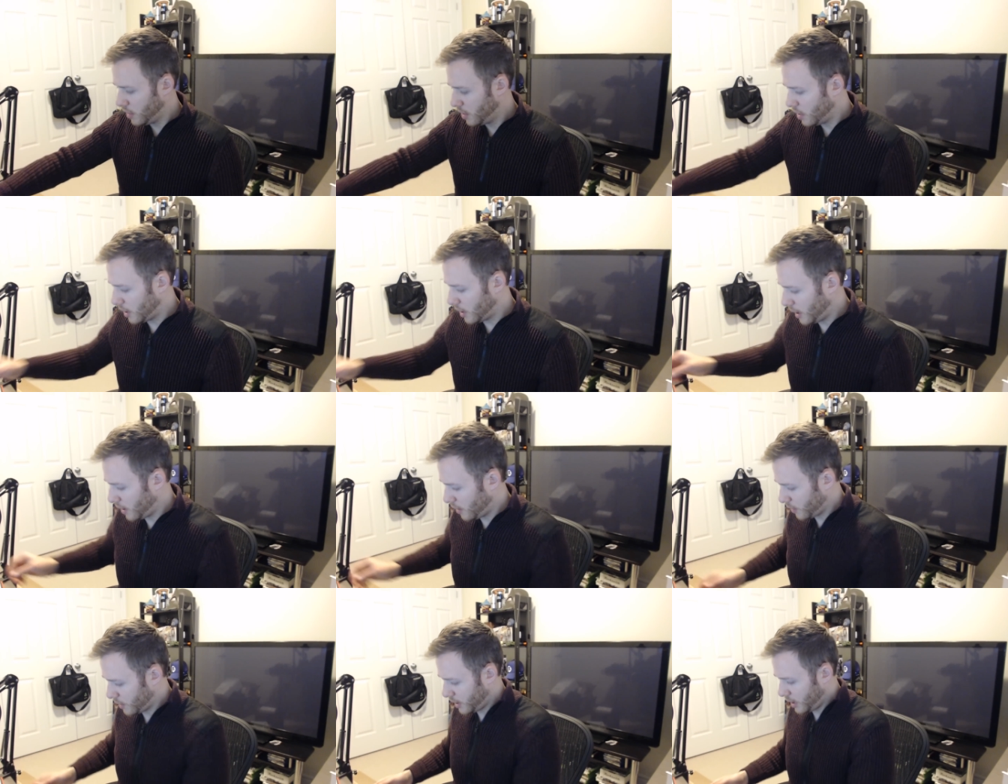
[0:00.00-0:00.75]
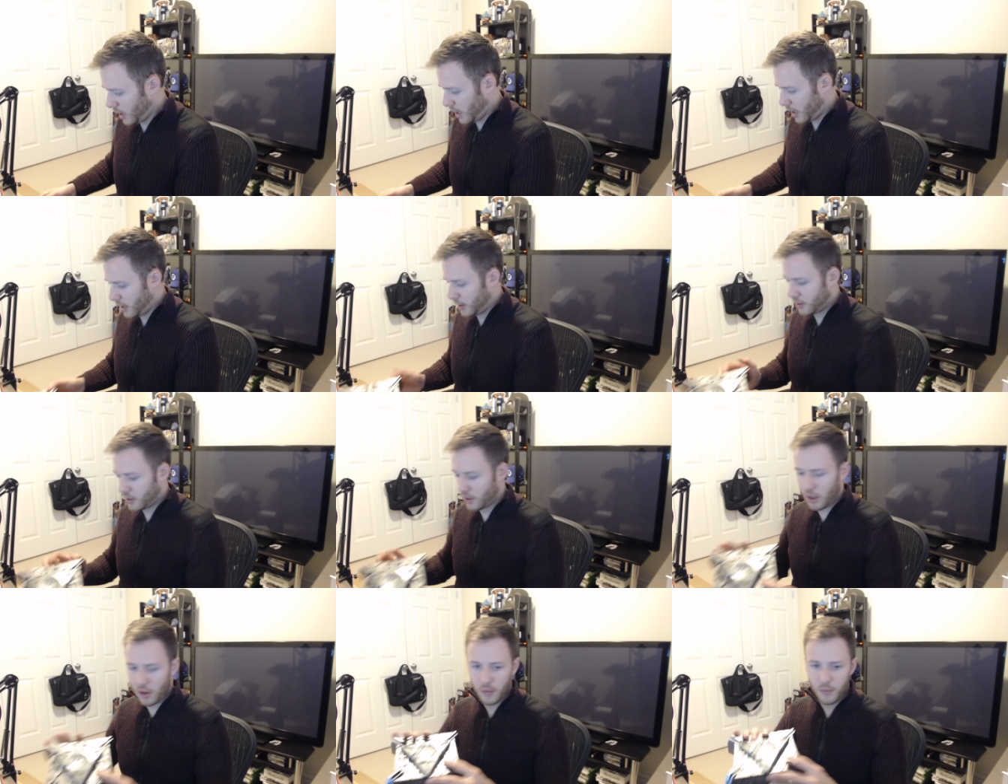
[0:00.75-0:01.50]
Okay,
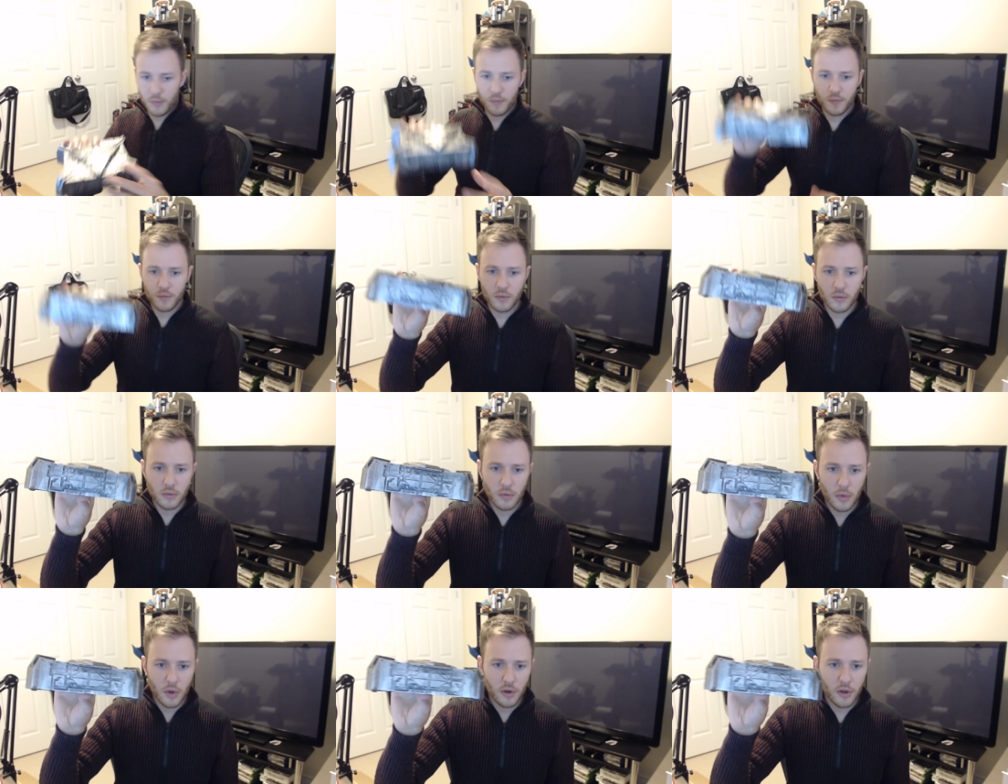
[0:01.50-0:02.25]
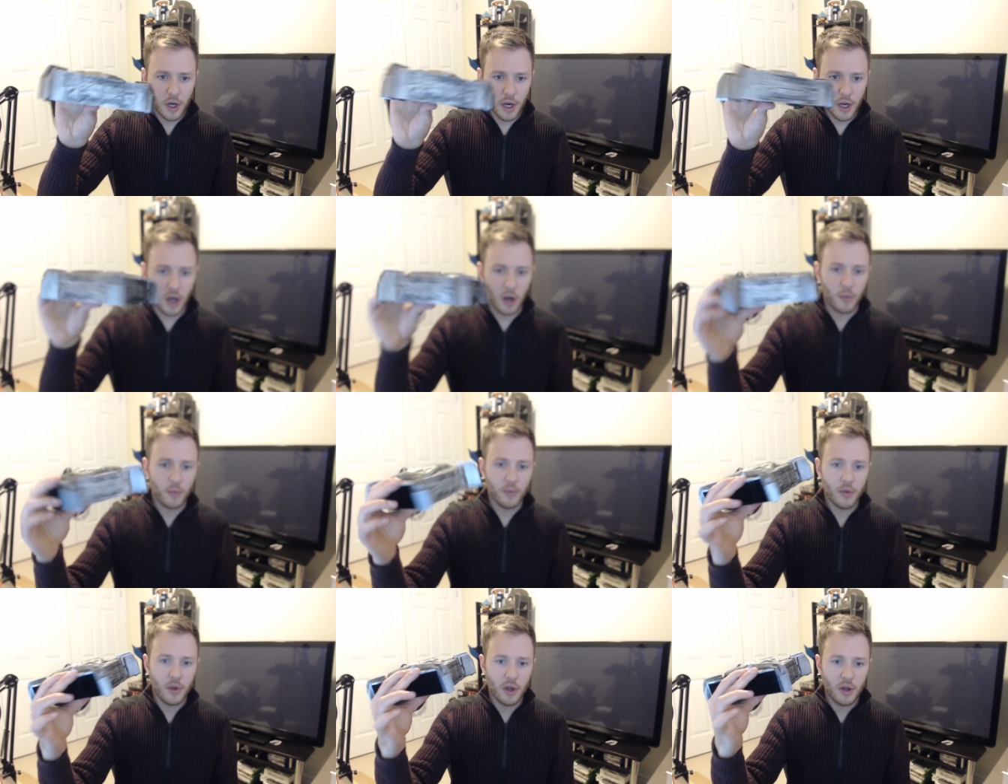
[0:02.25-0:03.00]
so, there you go.
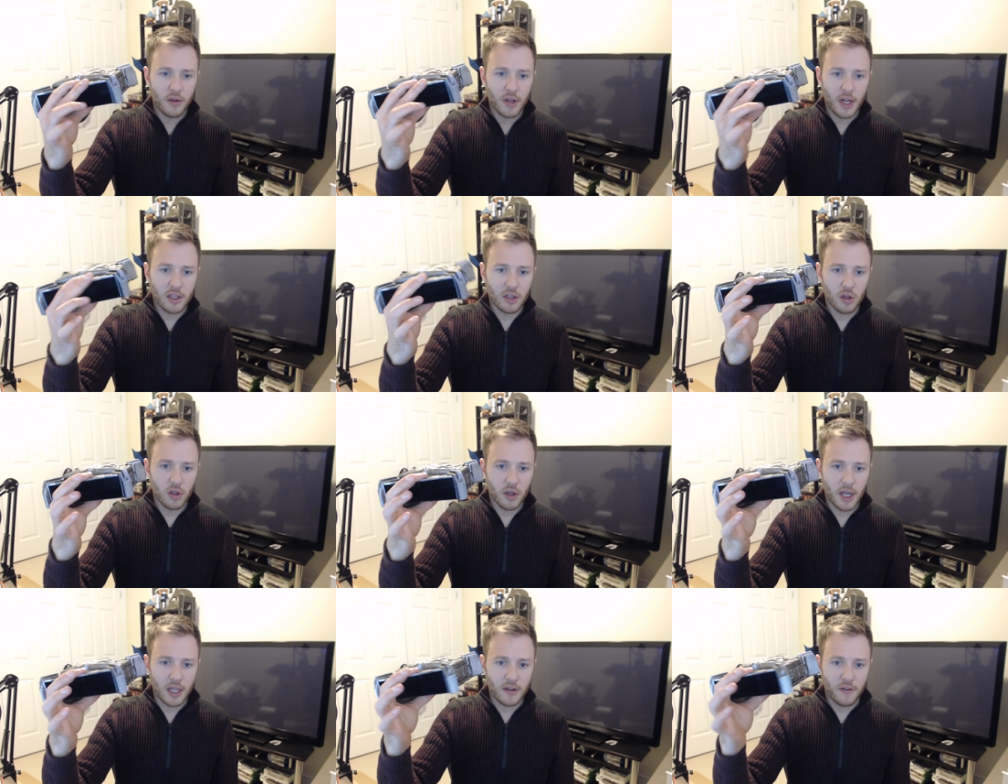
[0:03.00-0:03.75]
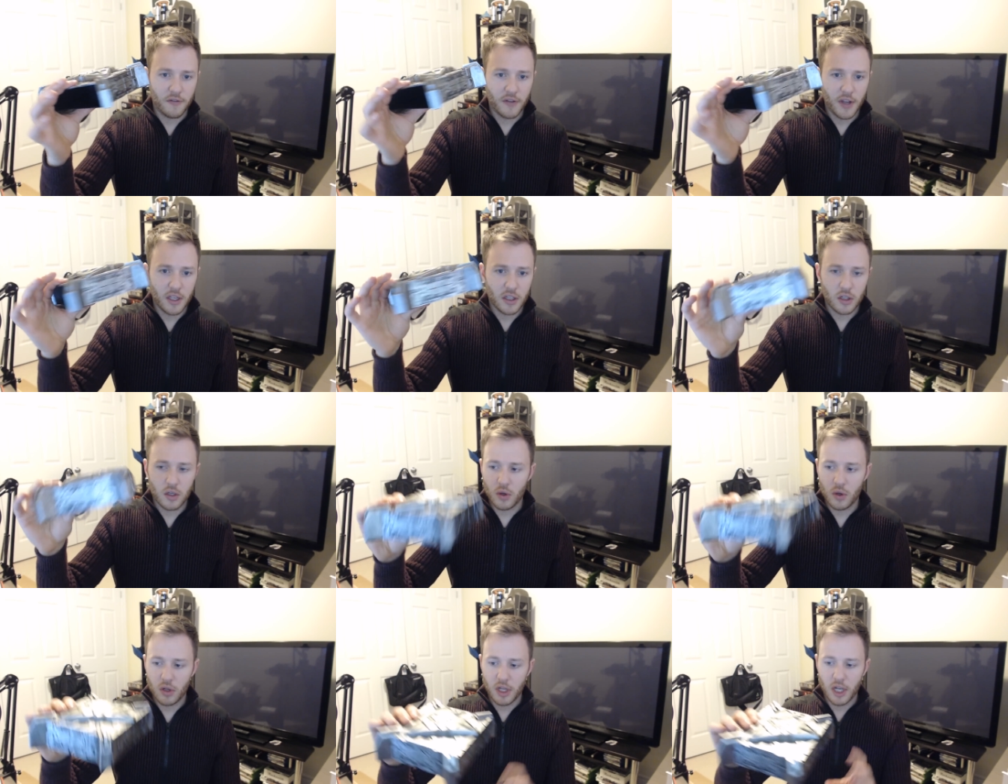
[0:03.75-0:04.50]
That's a look at the Phase
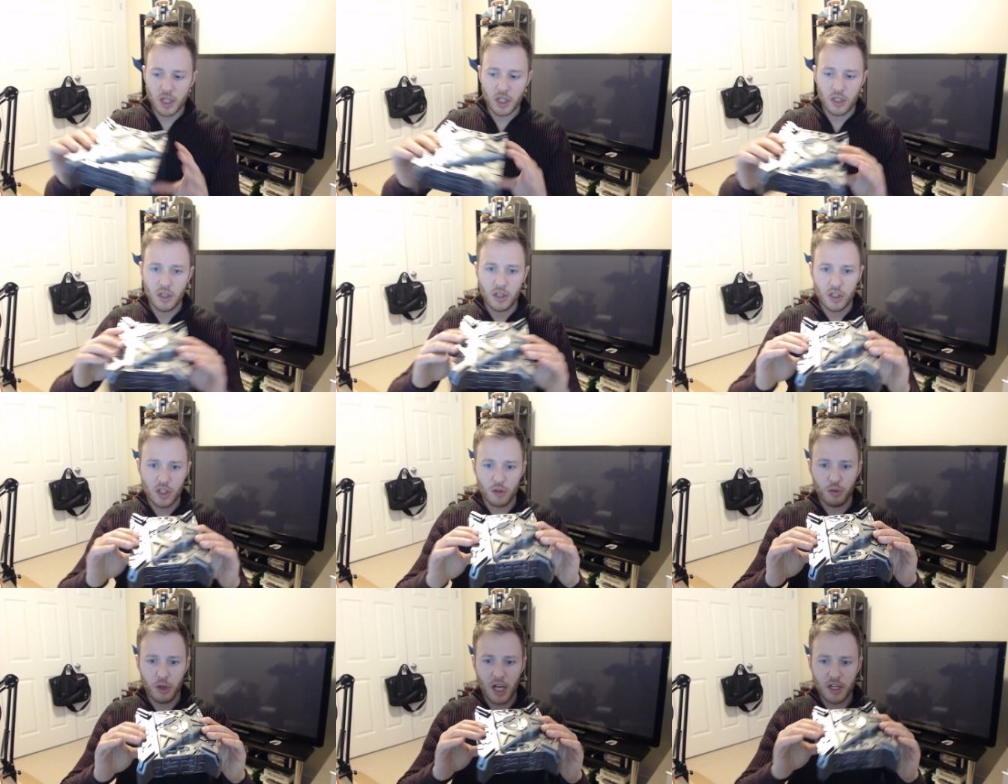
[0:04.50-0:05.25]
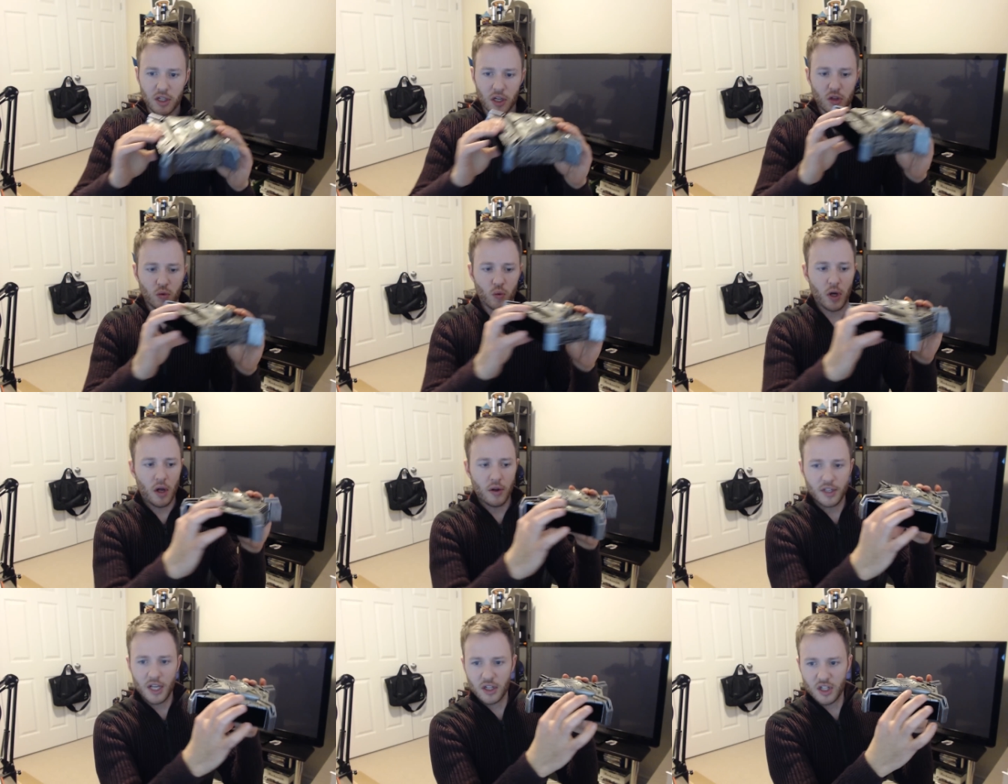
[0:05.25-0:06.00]
2 collection. This is just plastic as
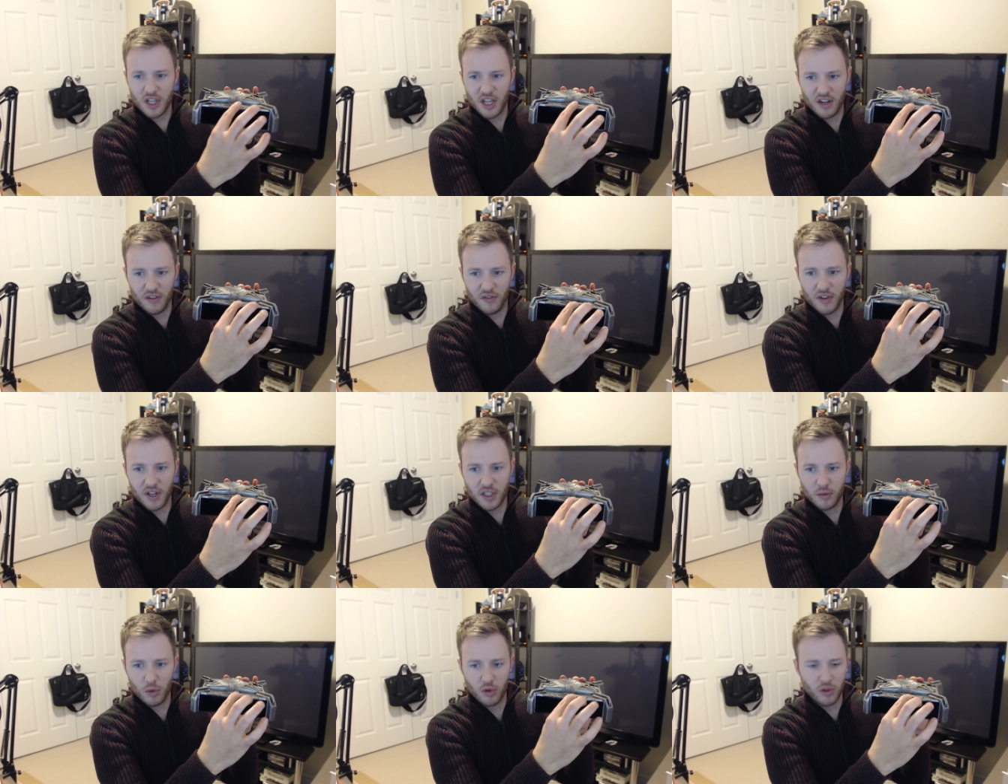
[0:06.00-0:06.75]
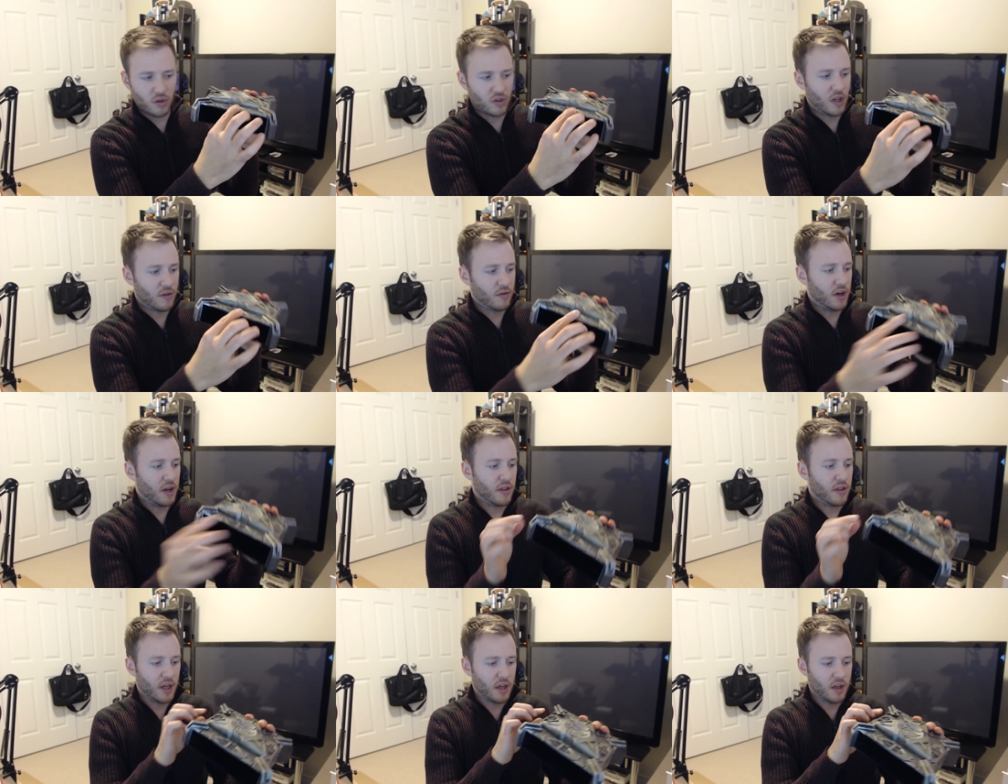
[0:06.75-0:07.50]
well. It's actually kind of flexible, so it's not very
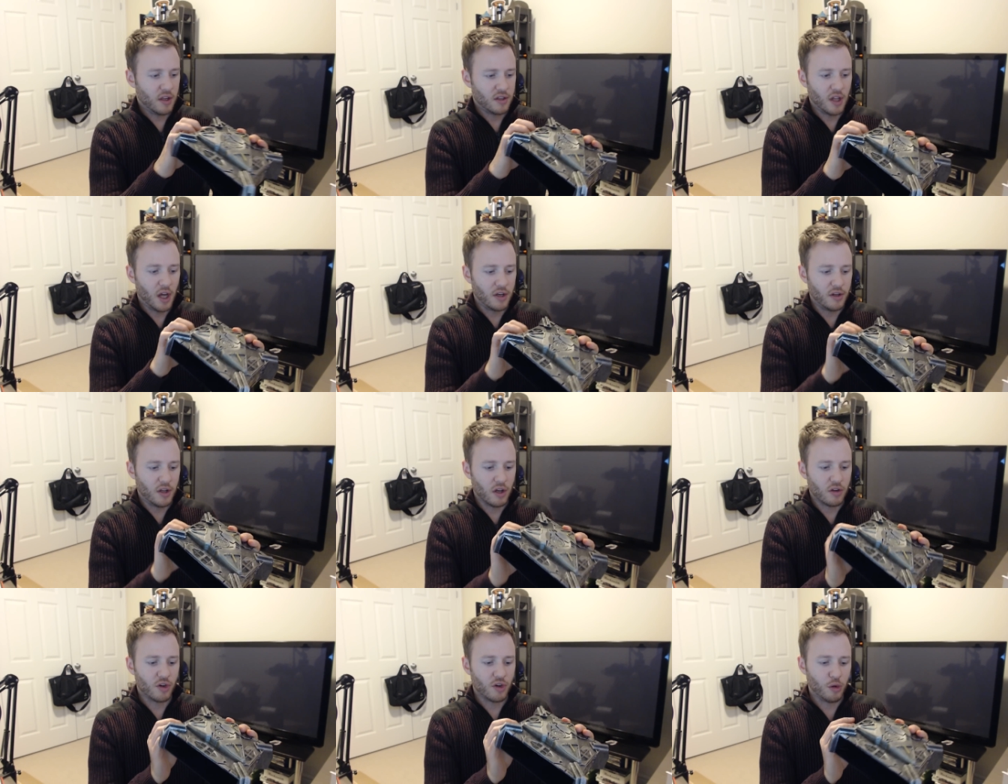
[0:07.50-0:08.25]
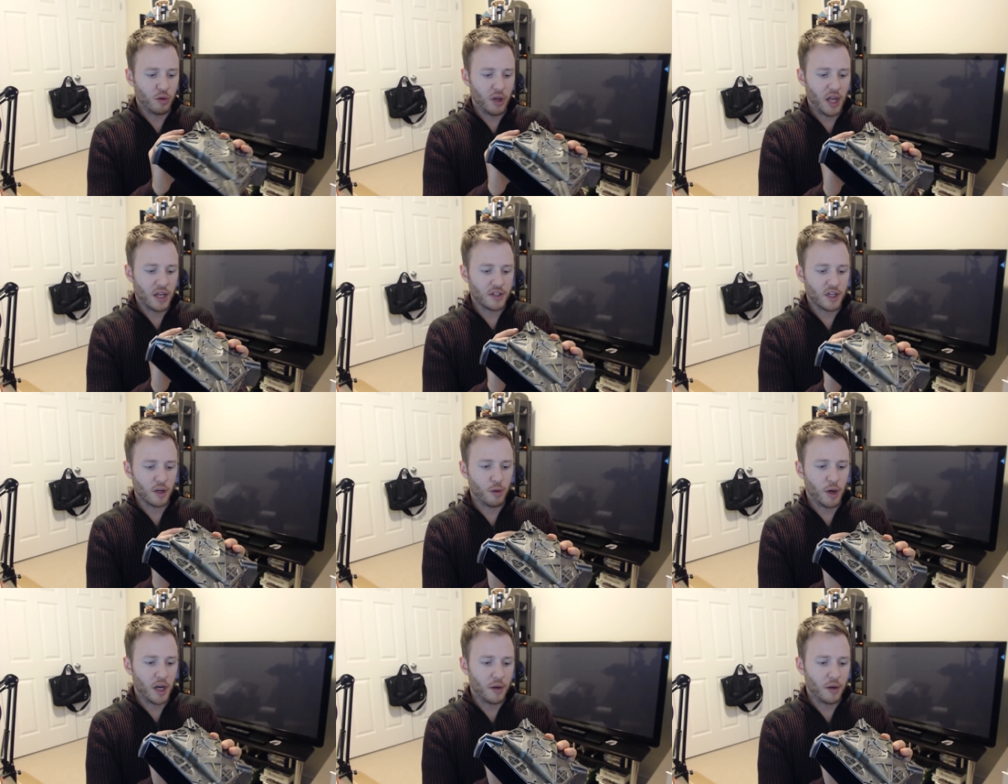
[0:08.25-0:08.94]
thick. It's not industrial plastic by any